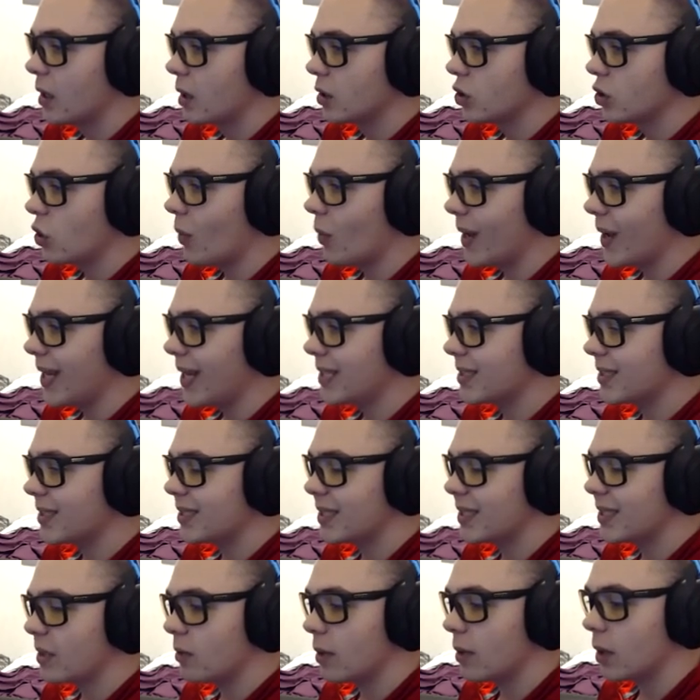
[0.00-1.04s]
Let's go ahead and
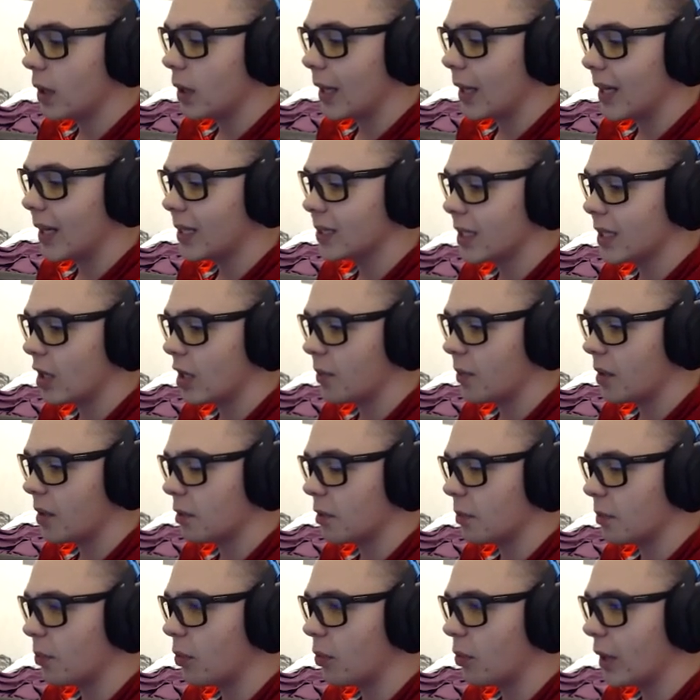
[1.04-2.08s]
see what Atlanta's going to be able
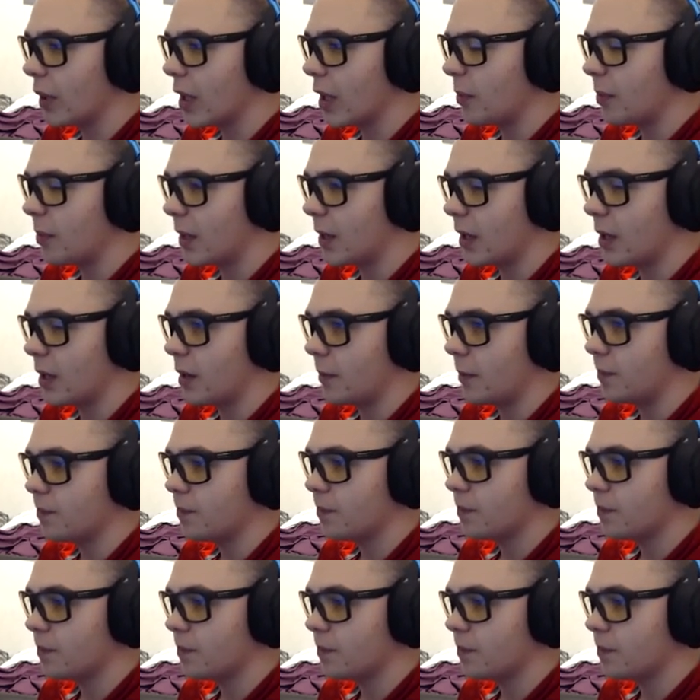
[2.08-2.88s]
to pull up here.